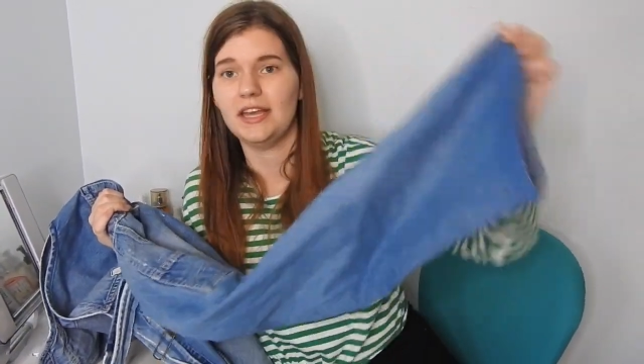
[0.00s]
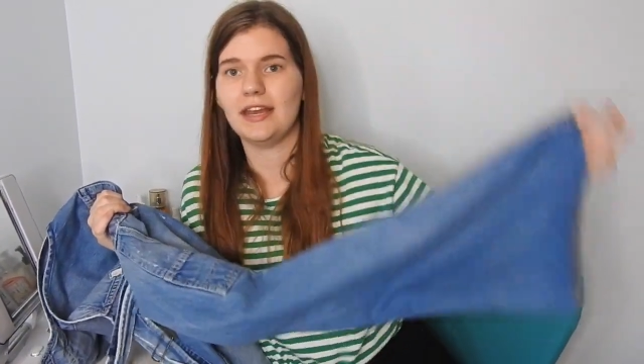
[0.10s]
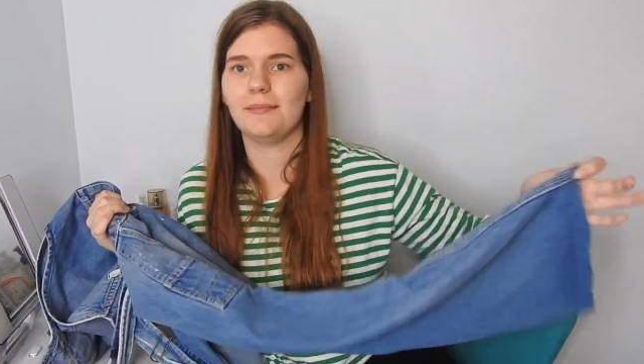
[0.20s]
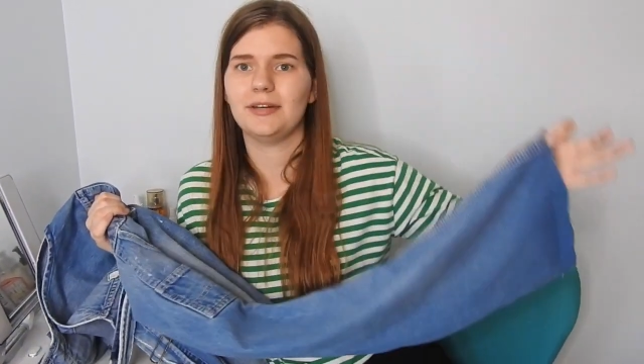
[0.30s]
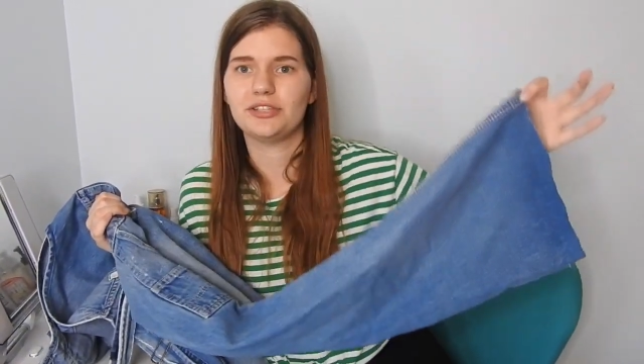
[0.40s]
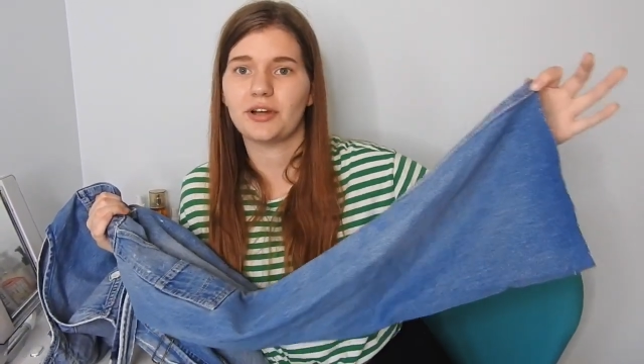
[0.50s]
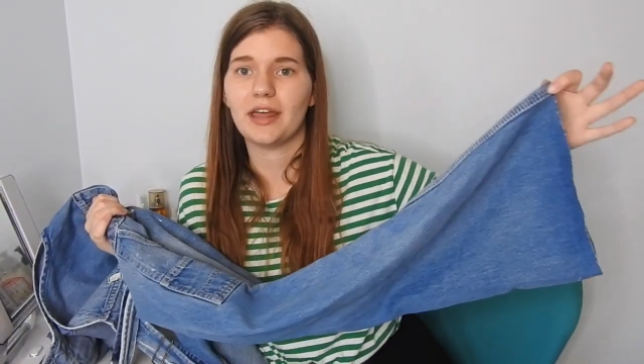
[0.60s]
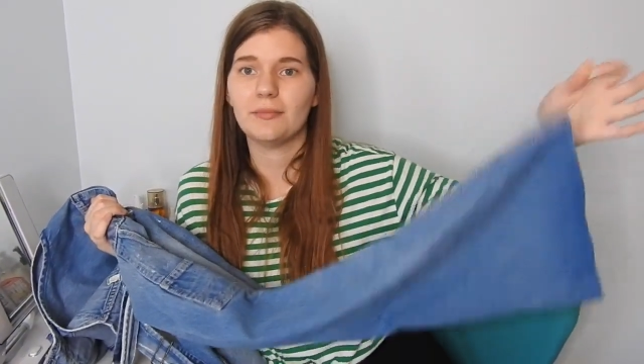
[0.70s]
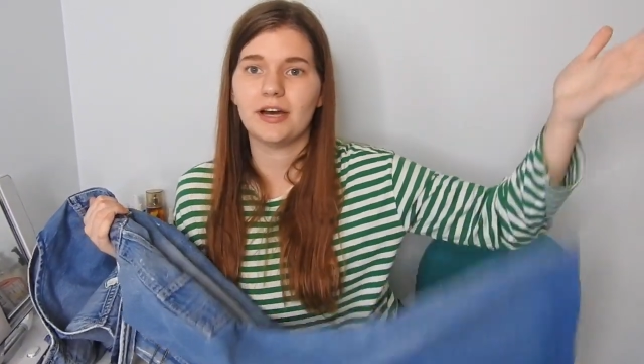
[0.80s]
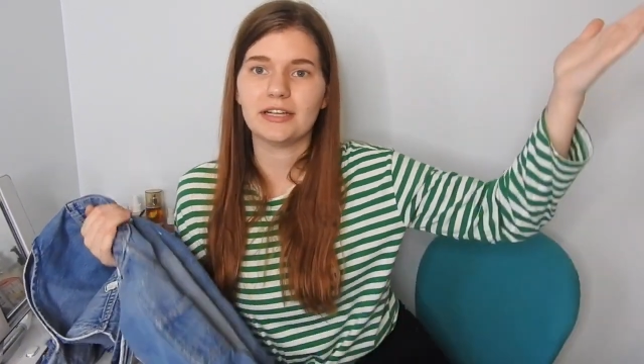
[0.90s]
and I'm going to
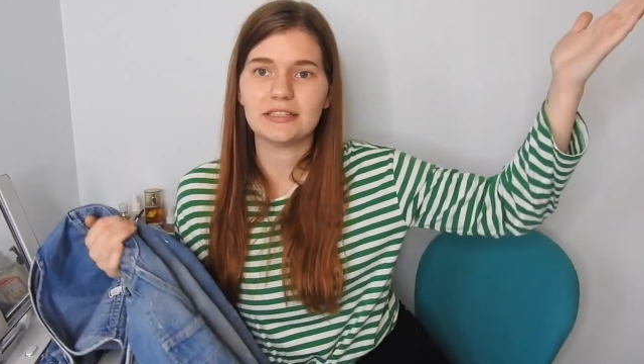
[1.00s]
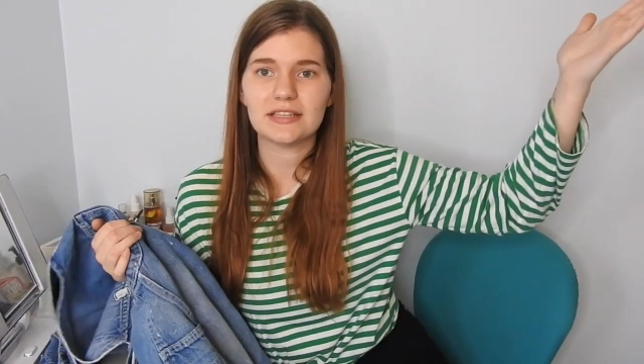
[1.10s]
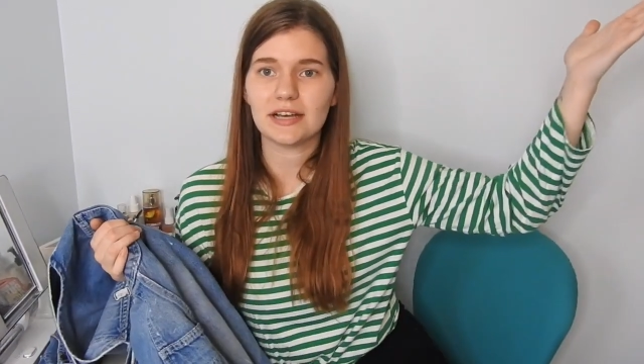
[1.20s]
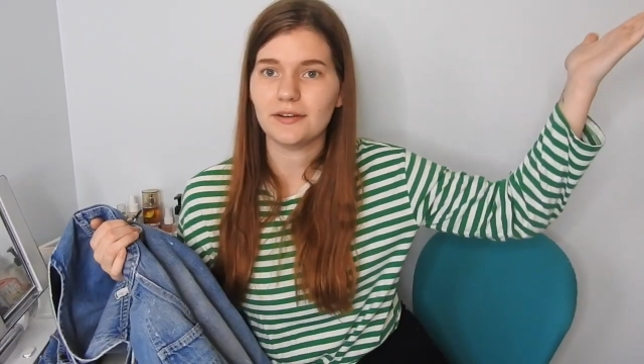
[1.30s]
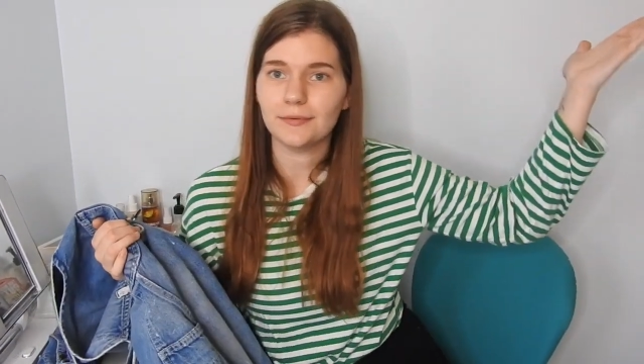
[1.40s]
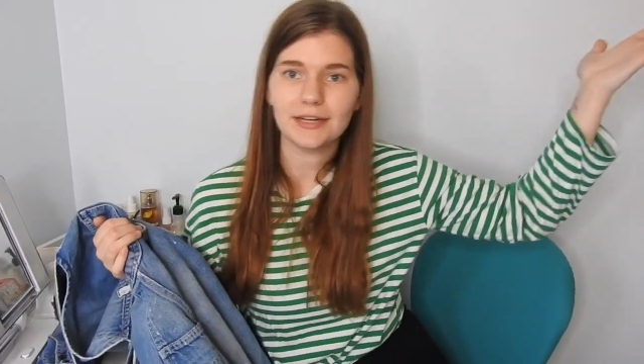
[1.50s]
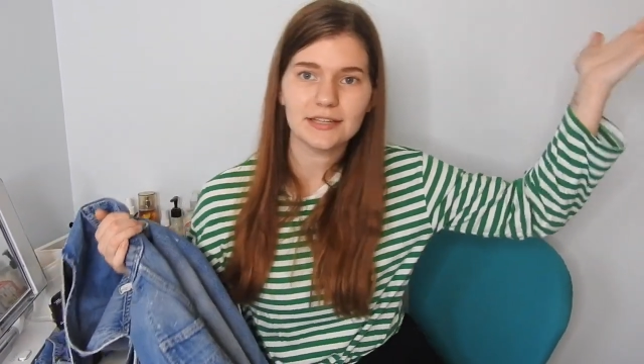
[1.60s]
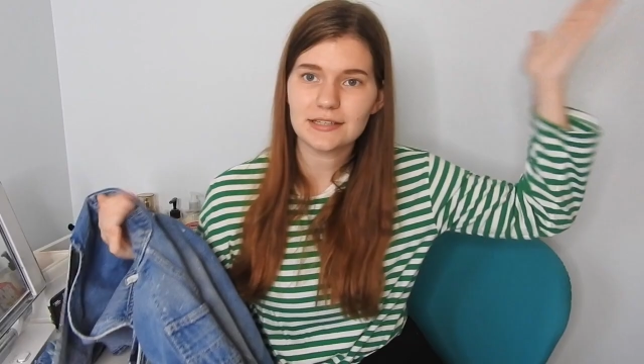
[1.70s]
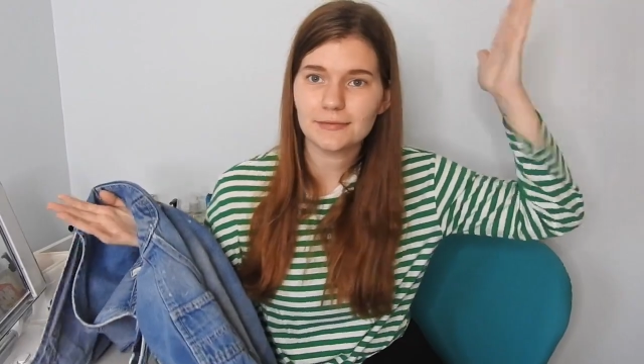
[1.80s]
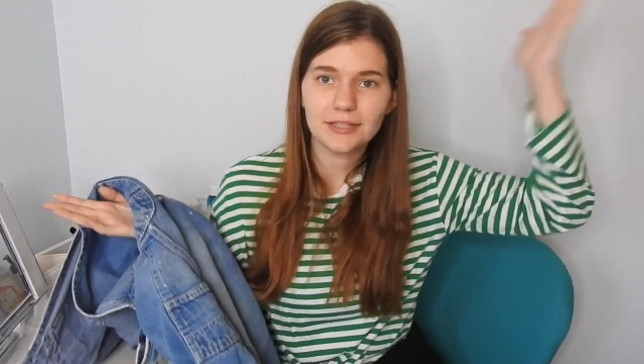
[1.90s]
try them on and see what
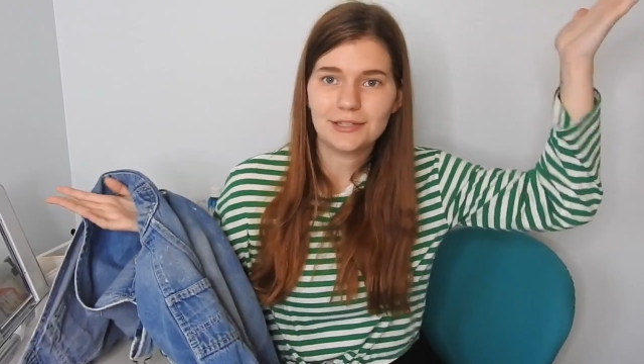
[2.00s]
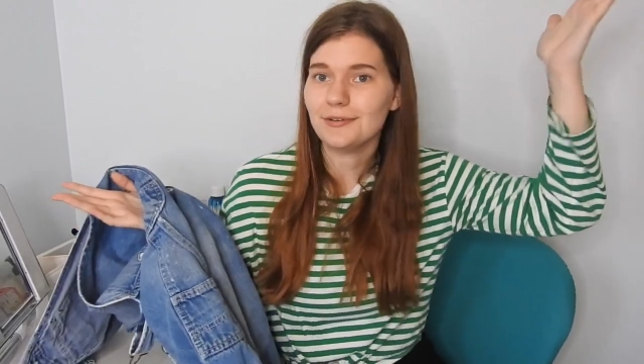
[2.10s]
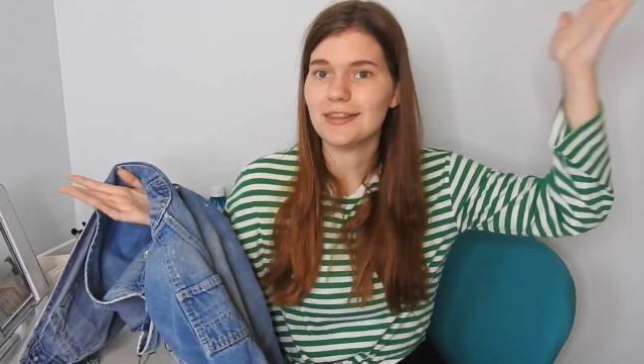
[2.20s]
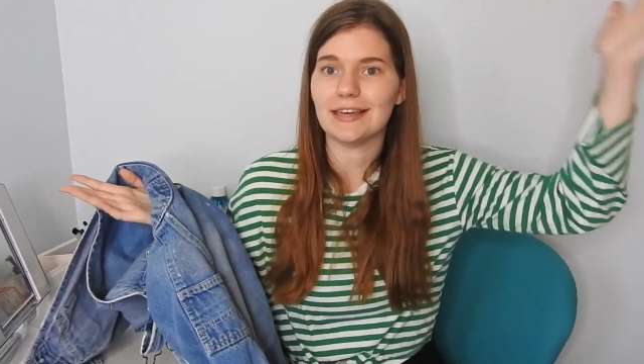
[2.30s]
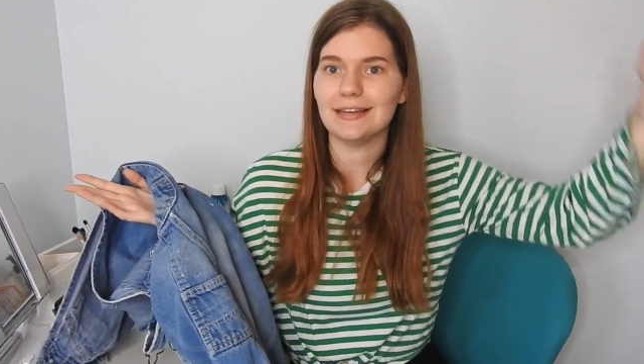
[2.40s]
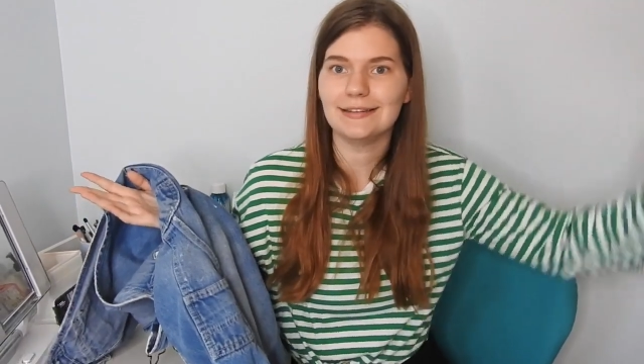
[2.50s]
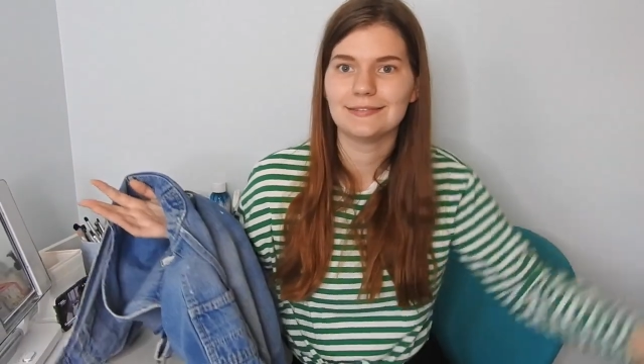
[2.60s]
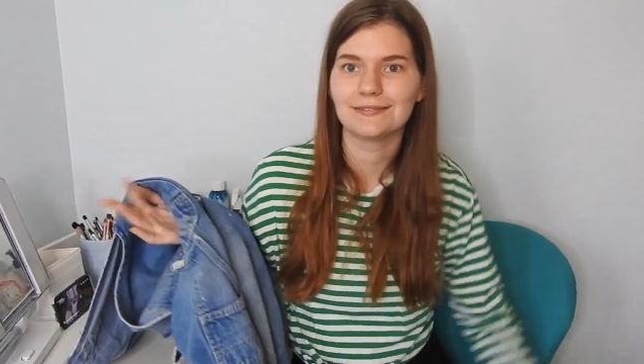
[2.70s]
else I want to do with it.